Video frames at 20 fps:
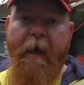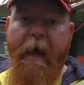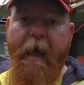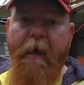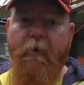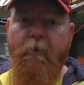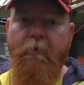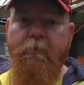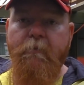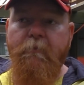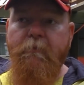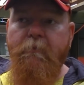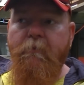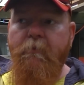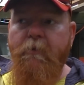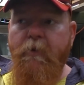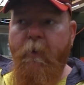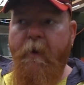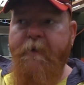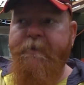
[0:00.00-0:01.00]
Ale
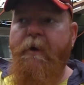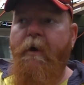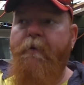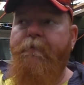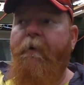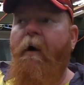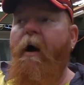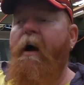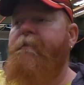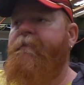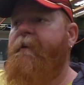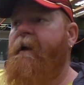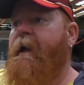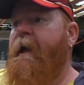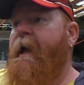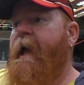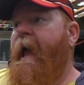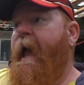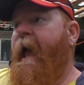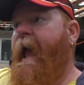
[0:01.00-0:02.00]
US-05
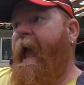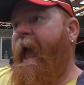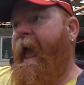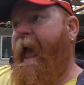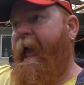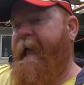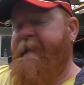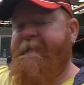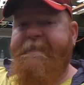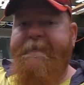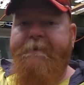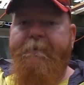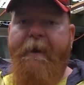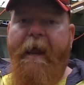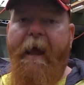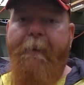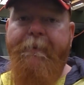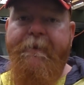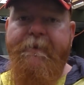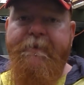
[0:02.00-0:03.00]
and see what
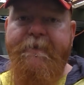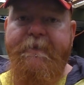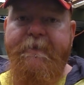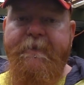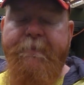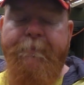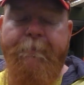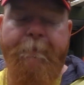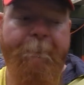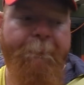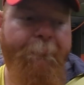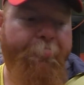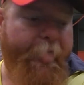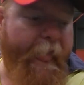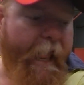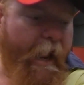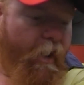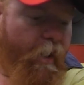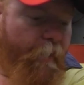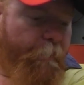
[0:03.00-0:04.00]
happens.
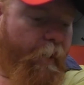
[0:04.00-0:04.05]
Now